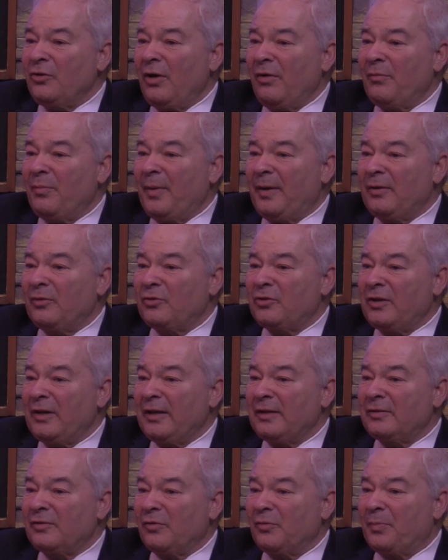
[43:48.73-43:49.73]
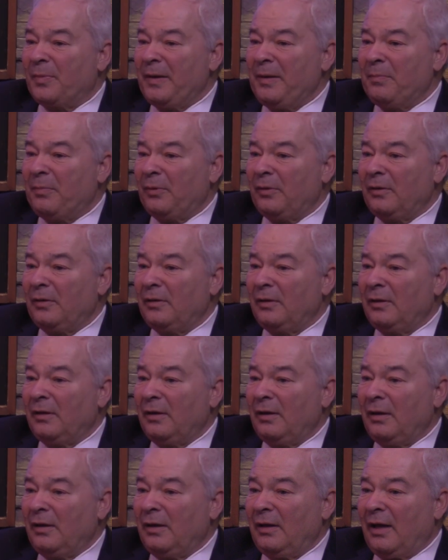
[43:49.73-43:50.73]
have a better chance of people
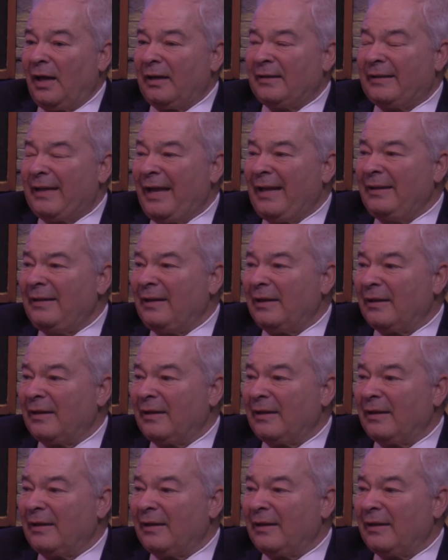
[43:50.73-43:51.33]
attending.